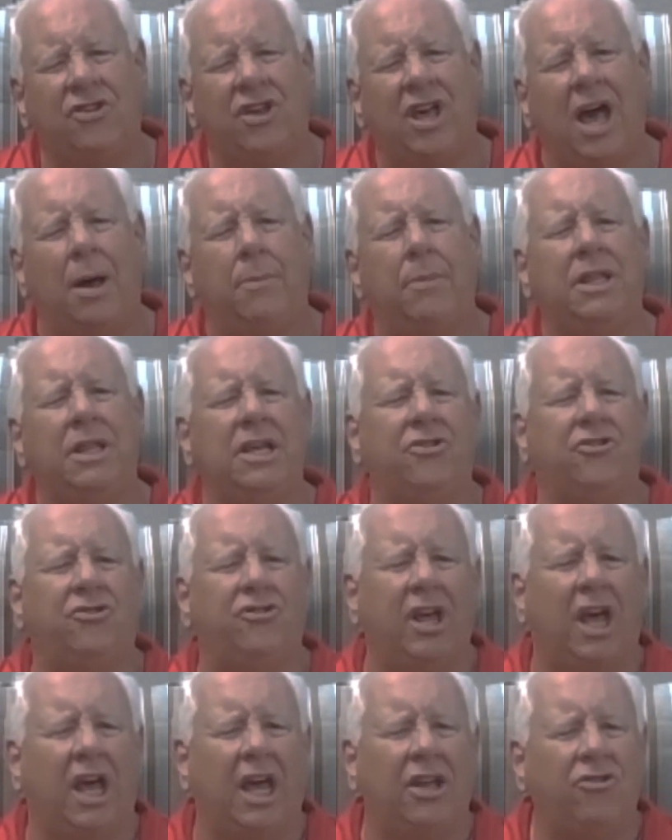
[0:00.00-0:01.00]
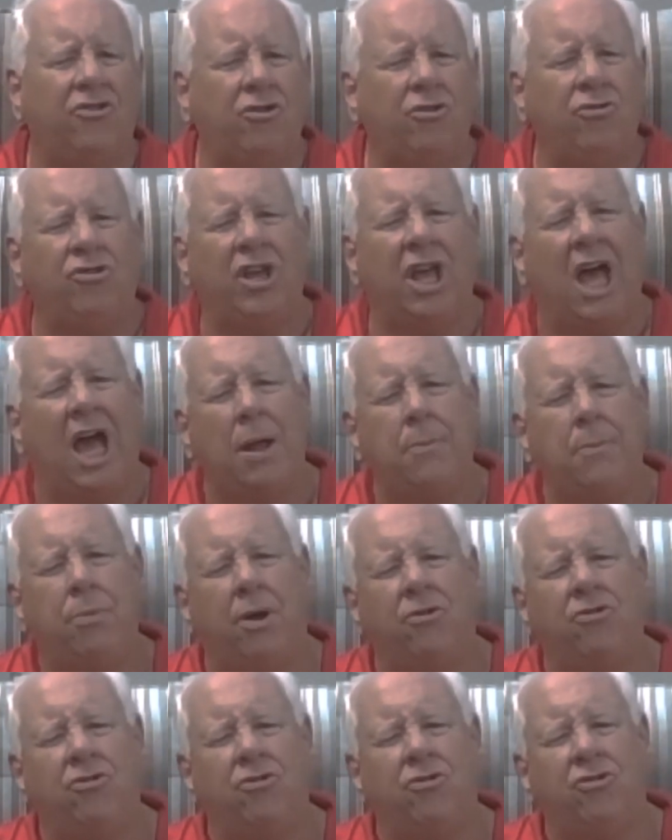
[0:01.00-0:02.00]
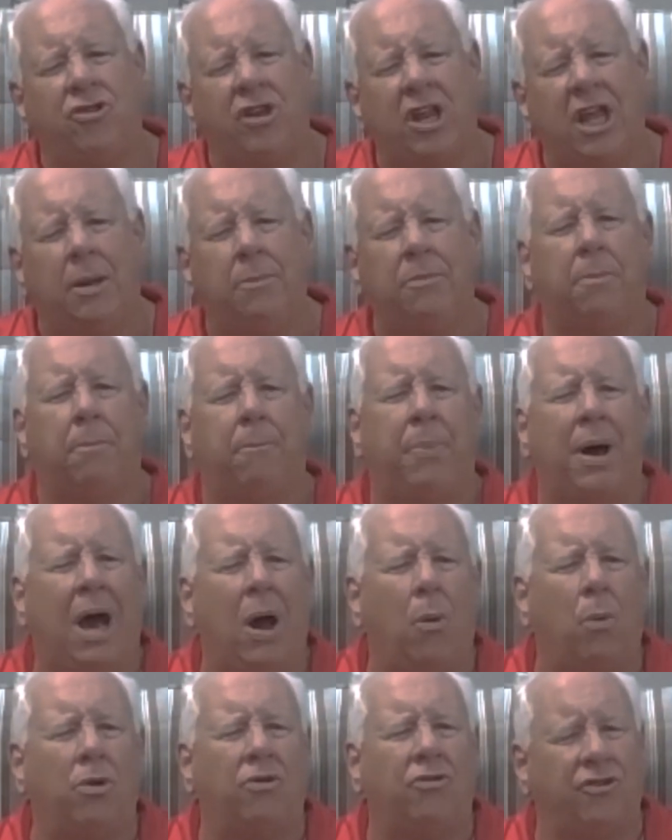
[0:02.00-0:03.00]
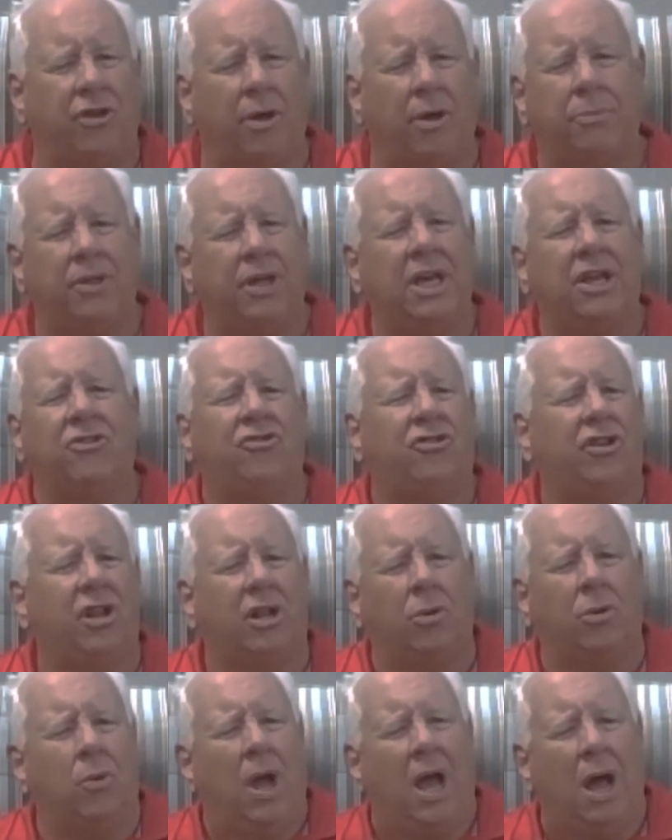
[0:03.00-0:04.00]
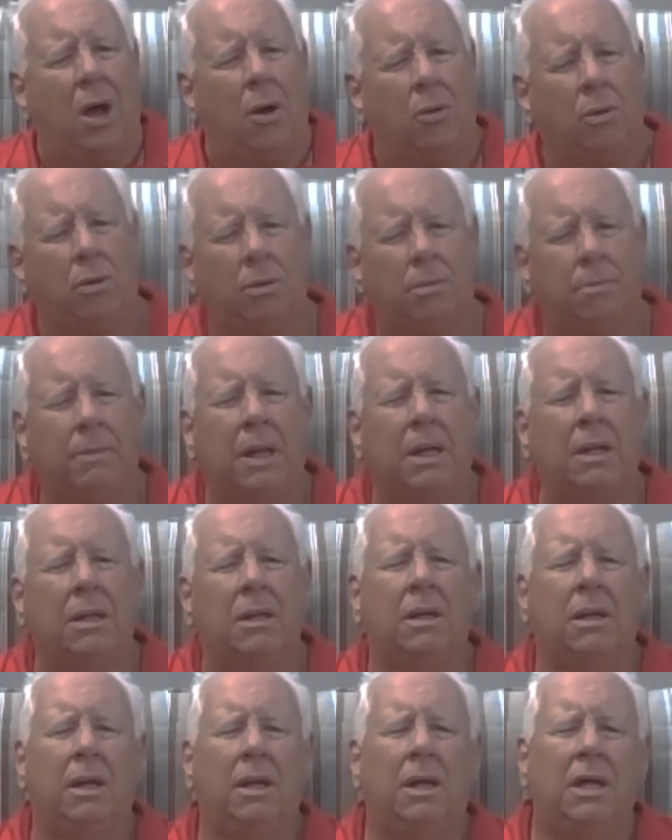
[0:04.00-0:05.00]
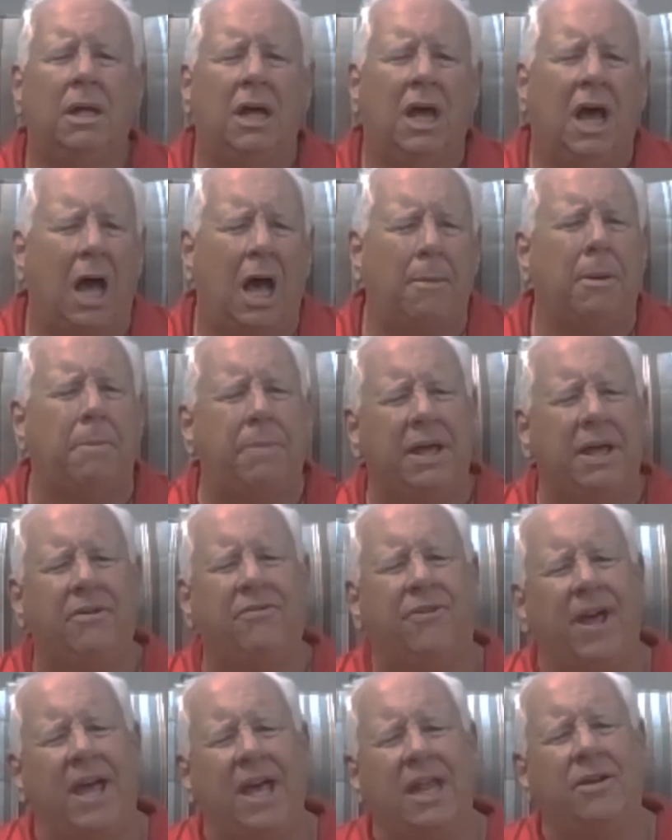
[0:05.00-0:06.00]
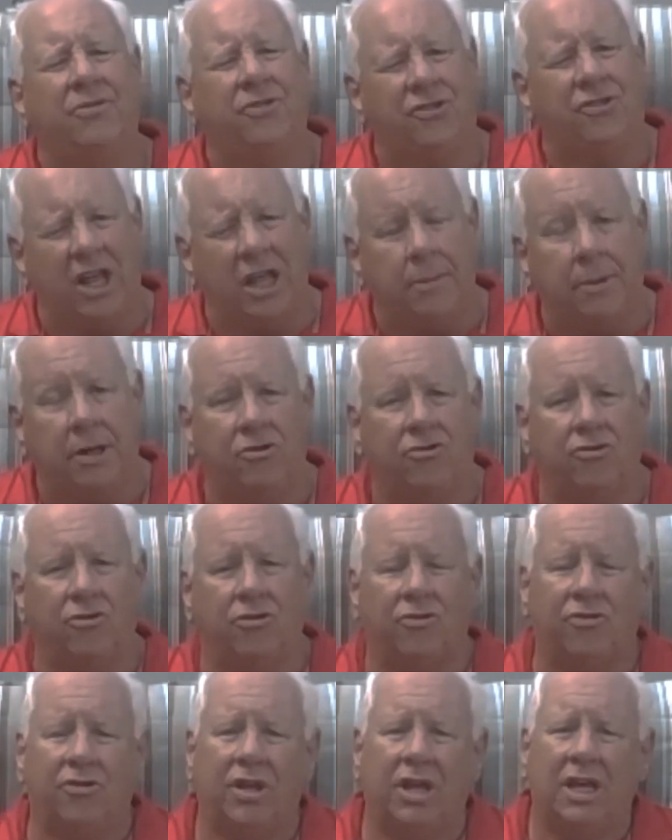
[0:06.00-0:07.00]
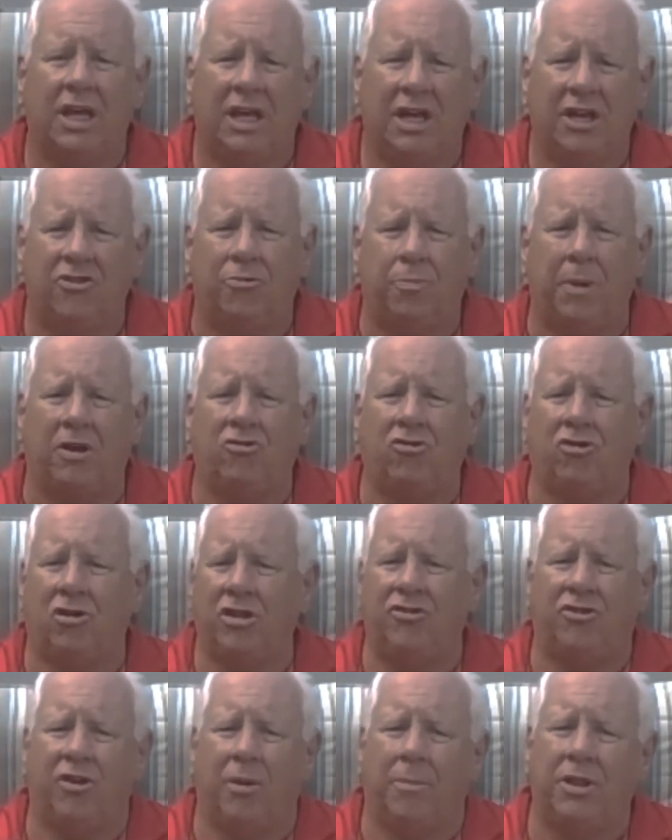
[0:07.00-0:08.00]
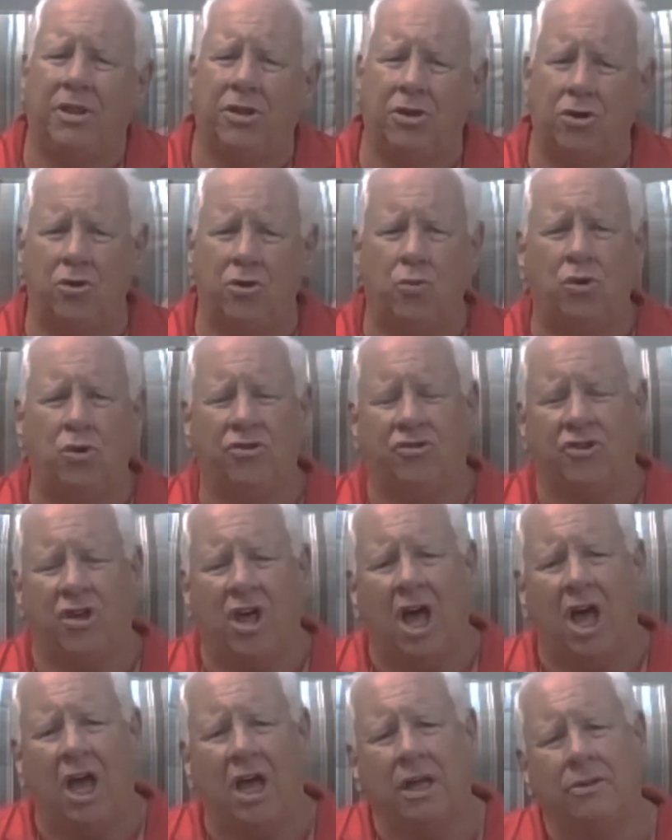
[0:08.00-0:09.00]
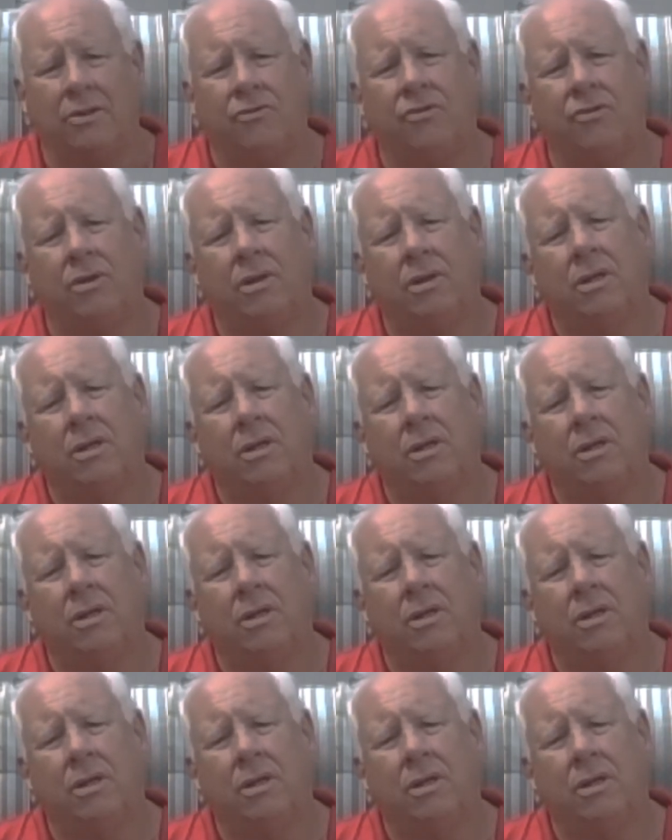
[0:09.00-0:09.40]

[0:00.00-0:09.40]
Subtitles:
common these days, using high pressure steam to power something is still around. I'm a big fan of steam engines, especially some of the new designs.